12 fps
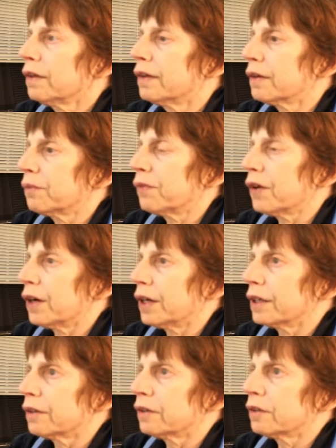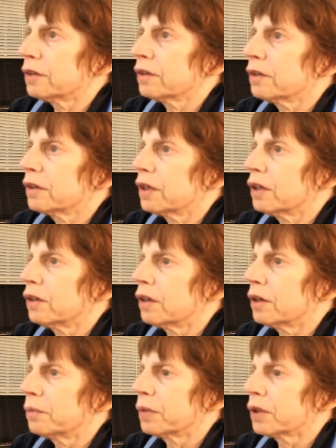zip file.
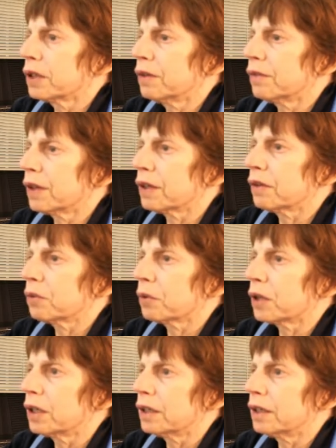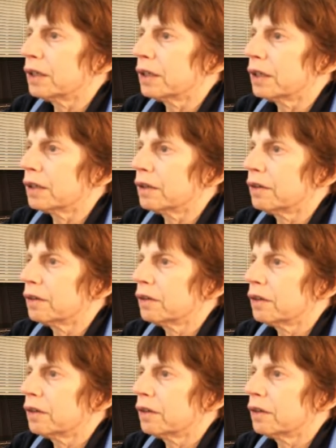I believe that's what I did.